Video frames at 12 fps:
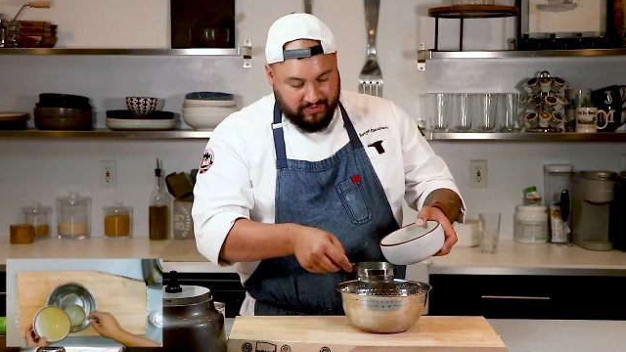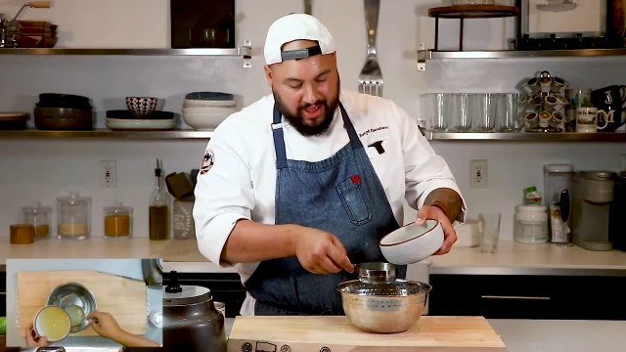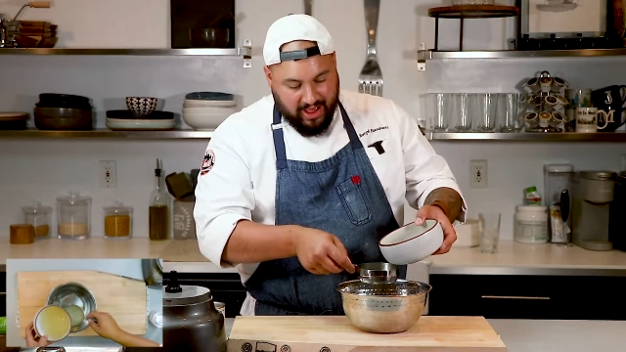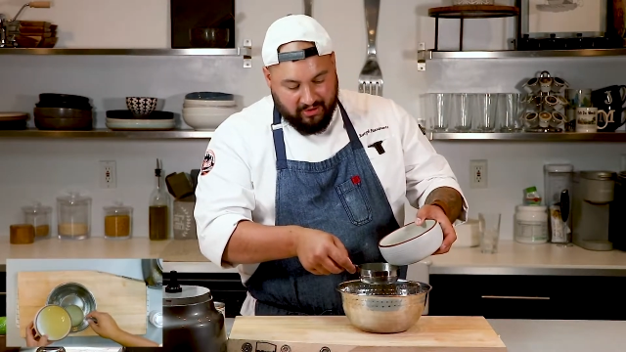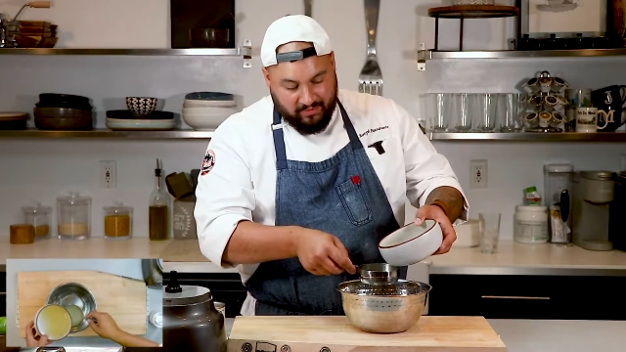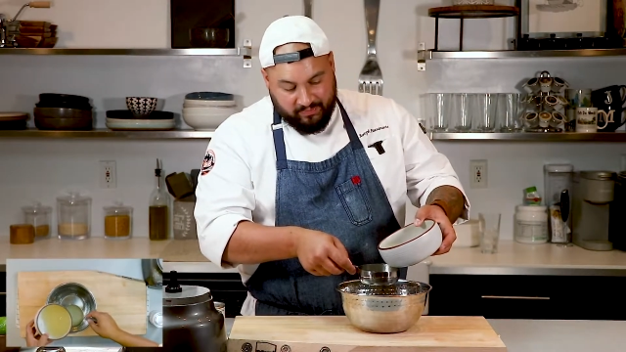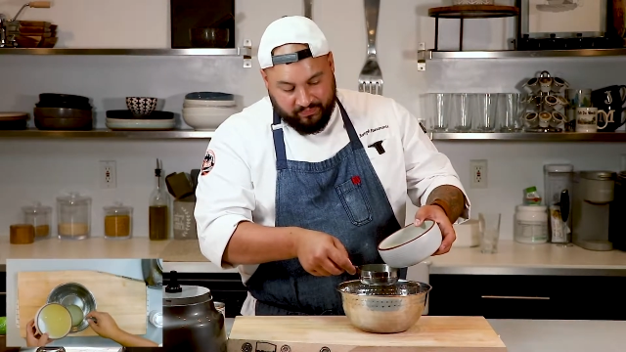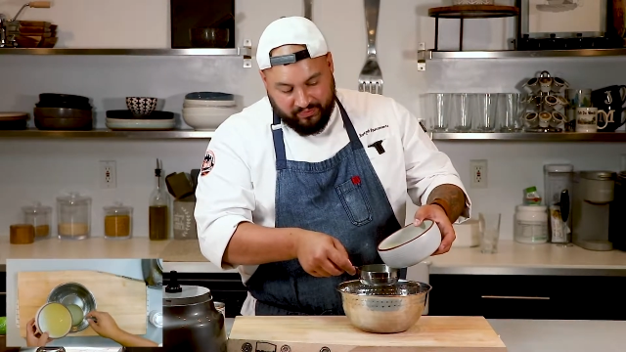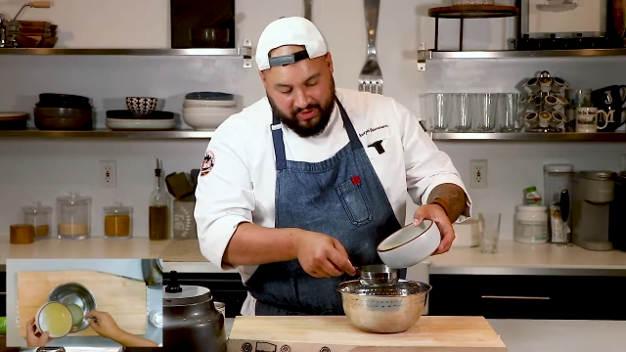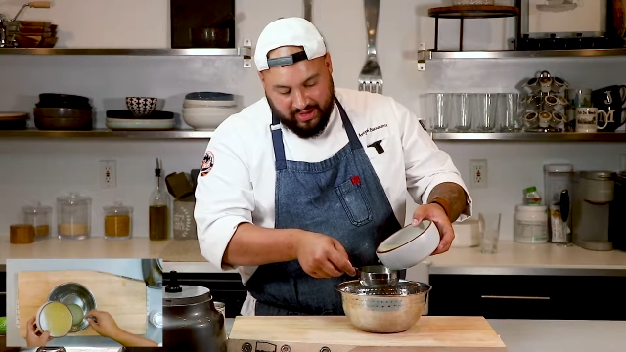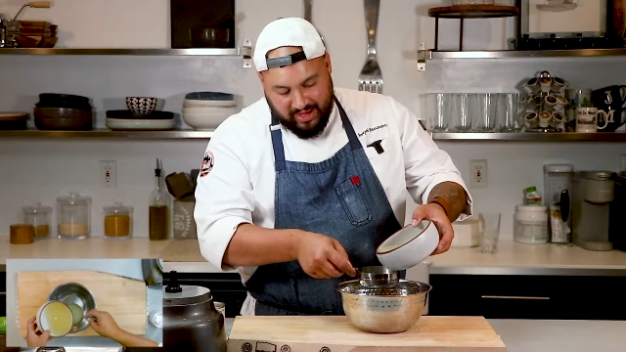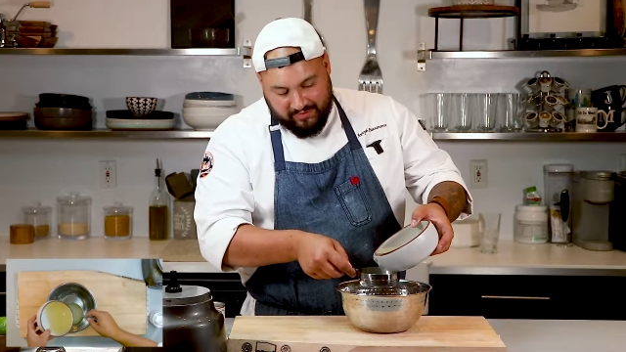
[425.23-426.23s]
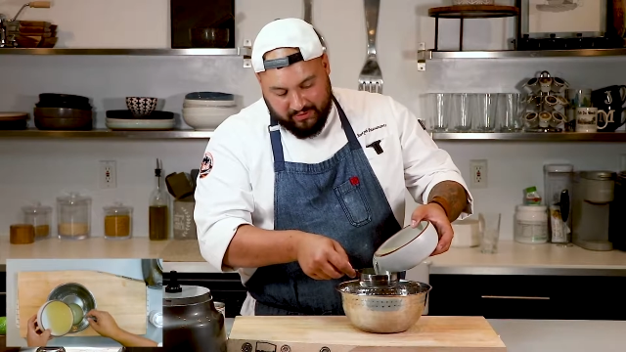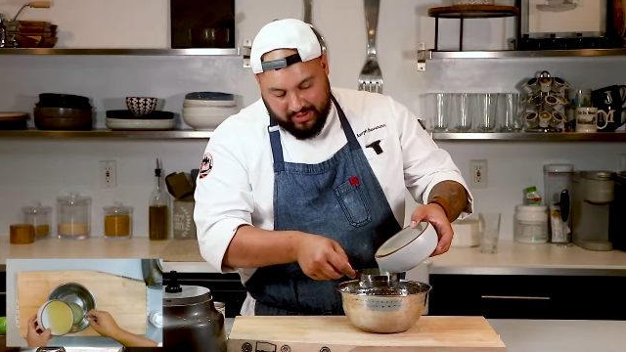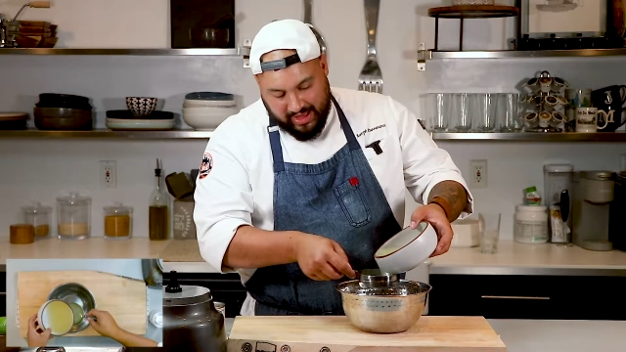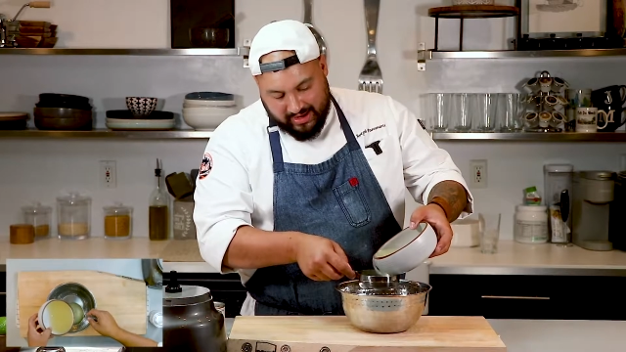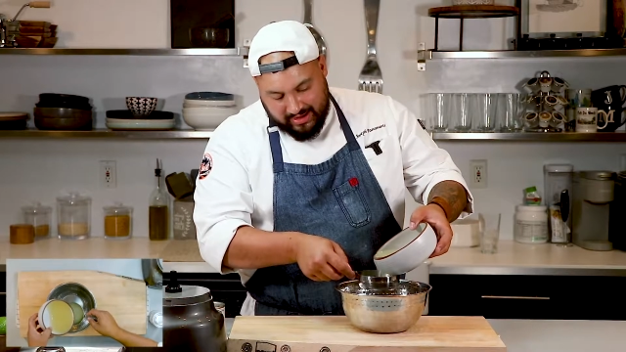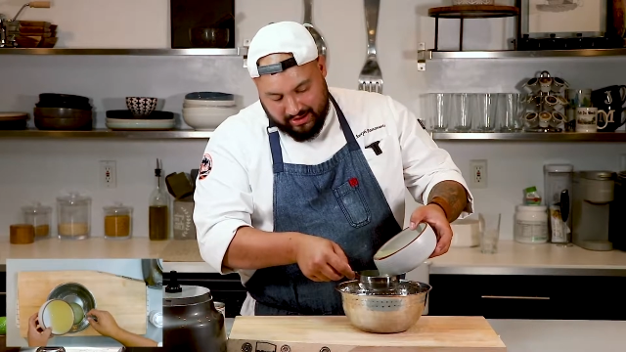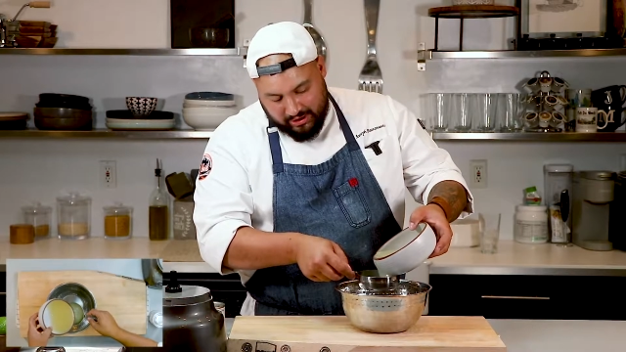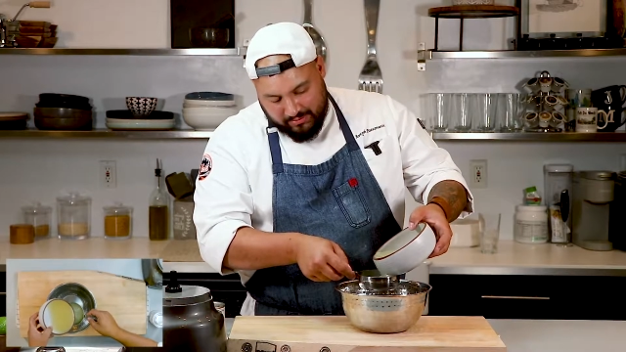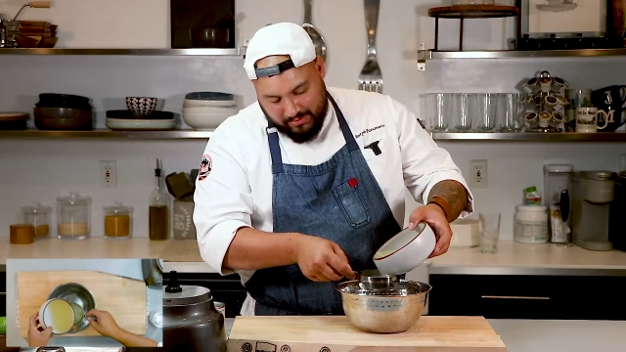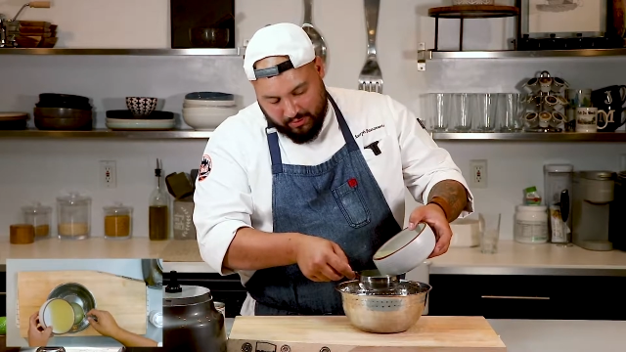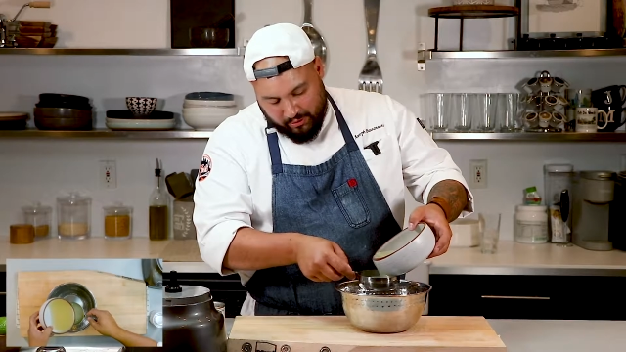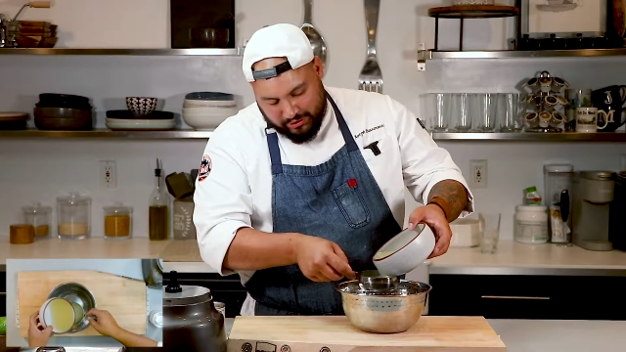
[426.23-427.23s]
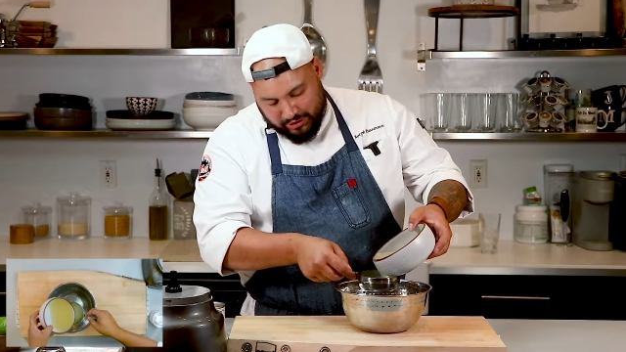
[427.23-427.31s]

Now, if you like it a little bit more